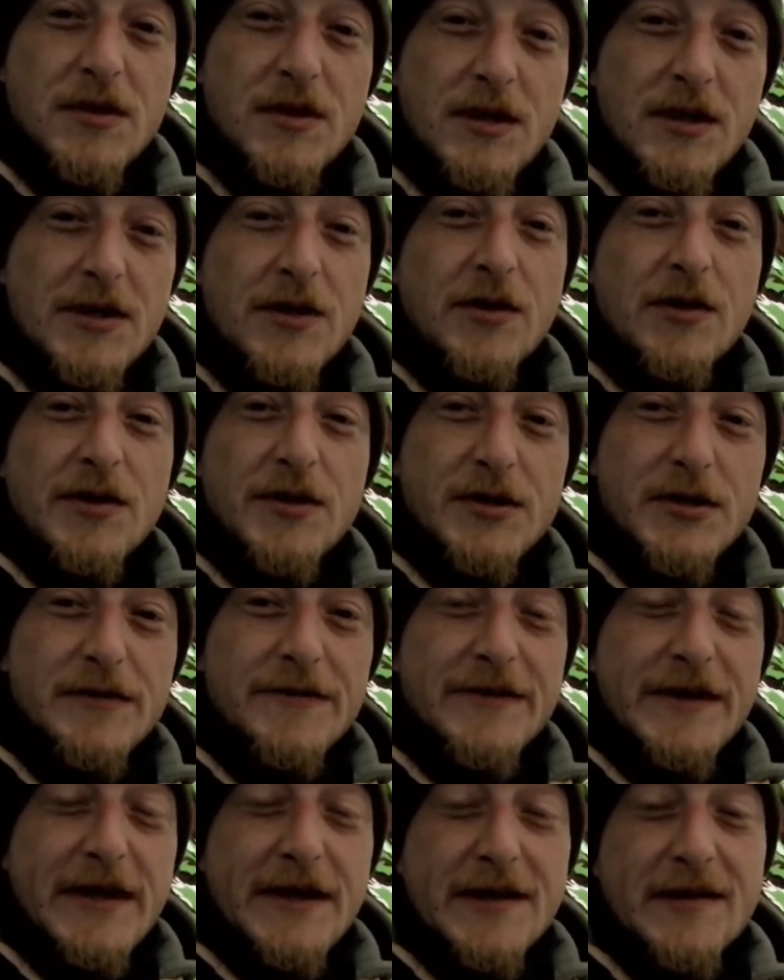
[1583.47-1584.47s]
and the idea
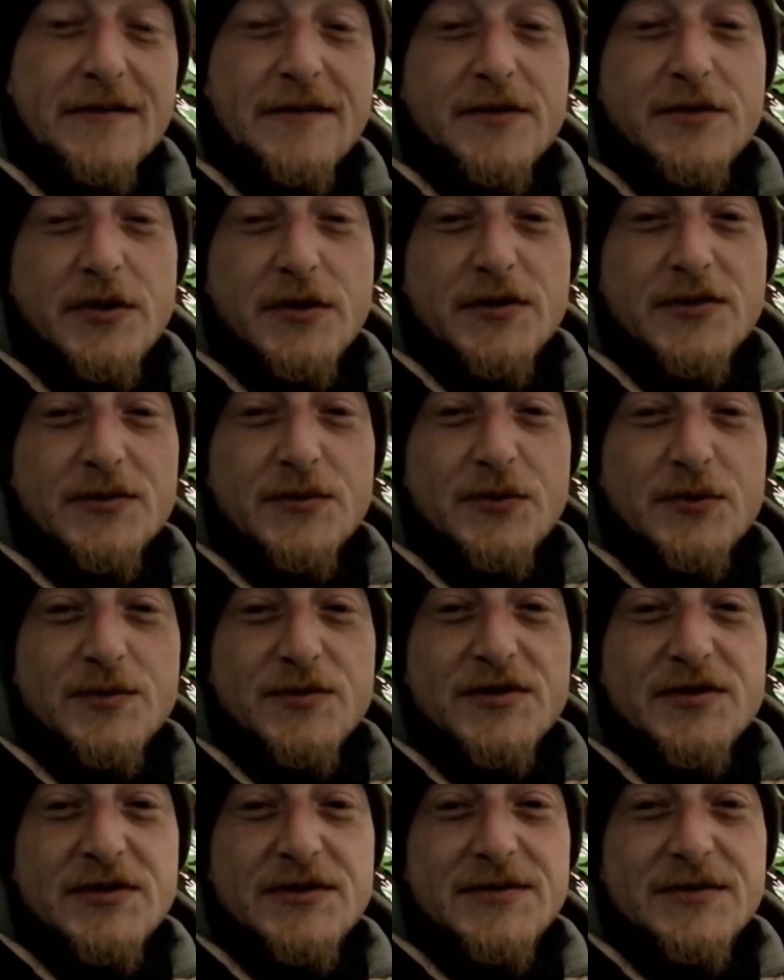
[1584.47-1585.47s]
of getting out of a nice warm
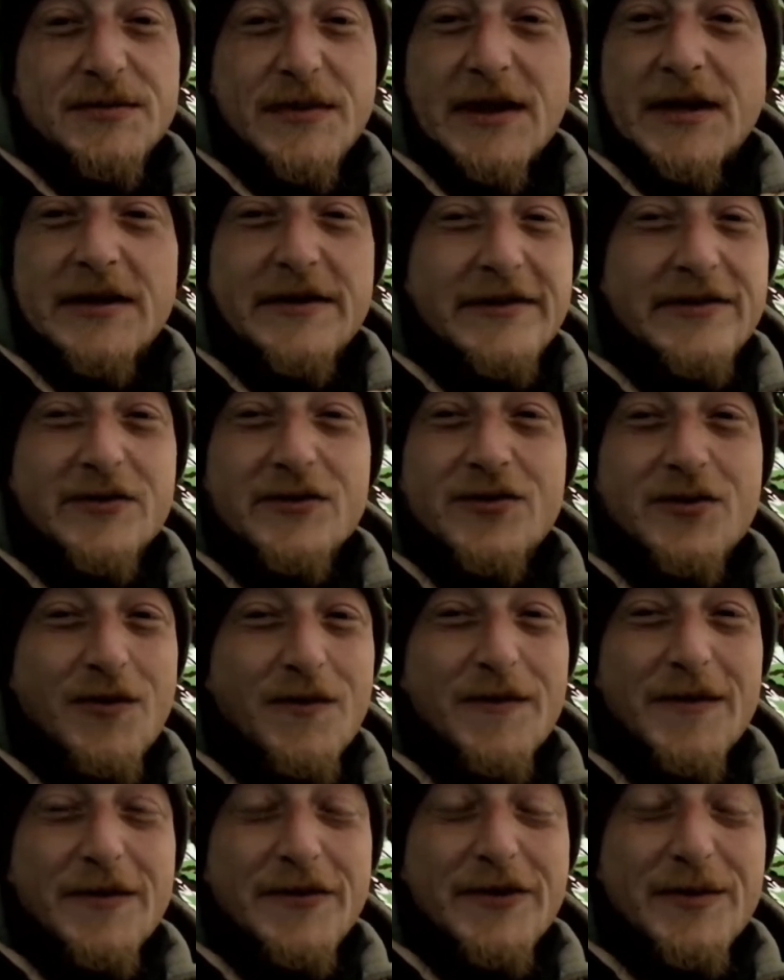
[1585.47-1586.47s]
sleeping bag is
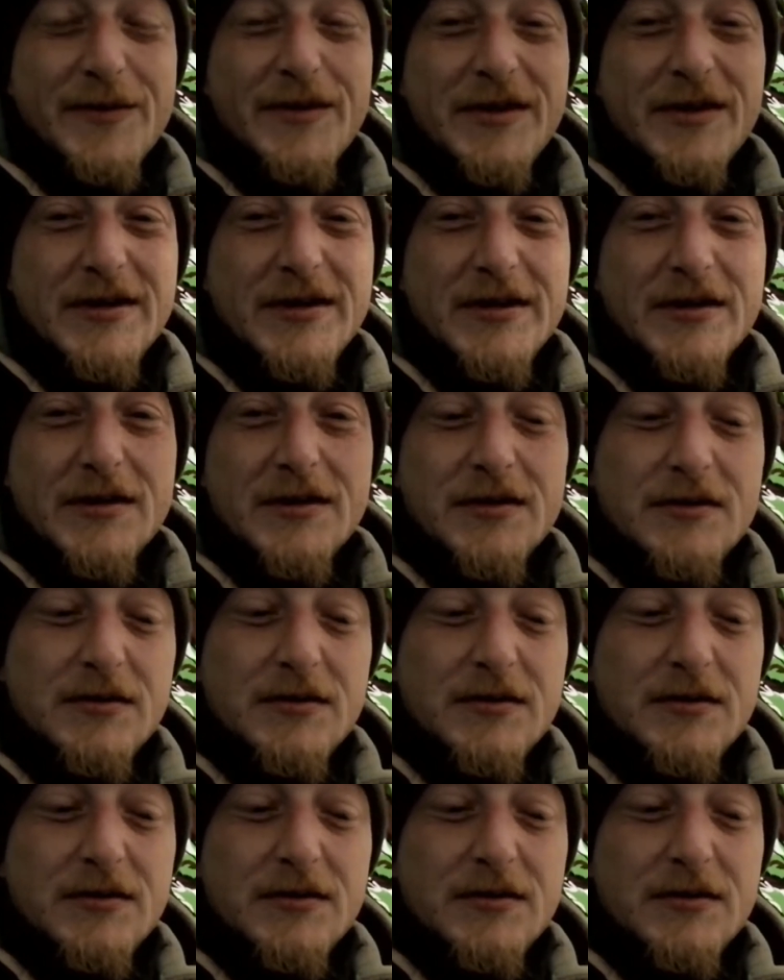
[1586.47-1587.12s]
not very appealing.